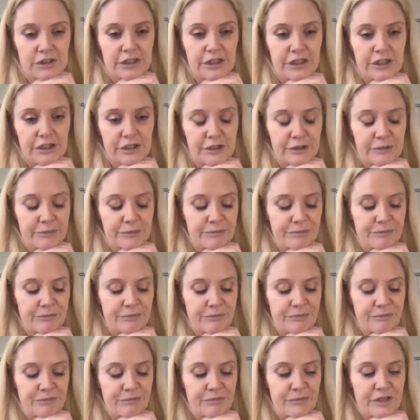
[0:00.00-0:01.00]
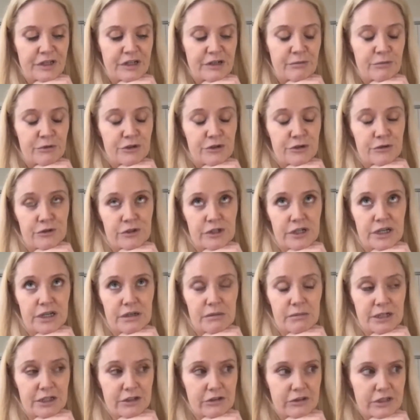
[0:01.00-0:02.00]
And I'm so sad
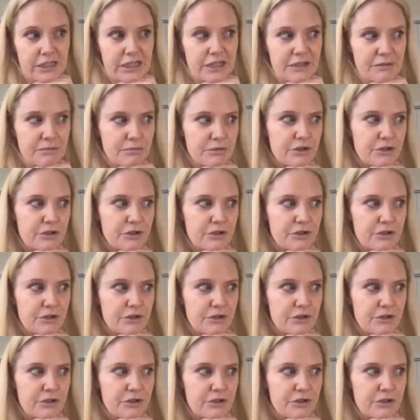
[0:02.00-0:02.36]
about that,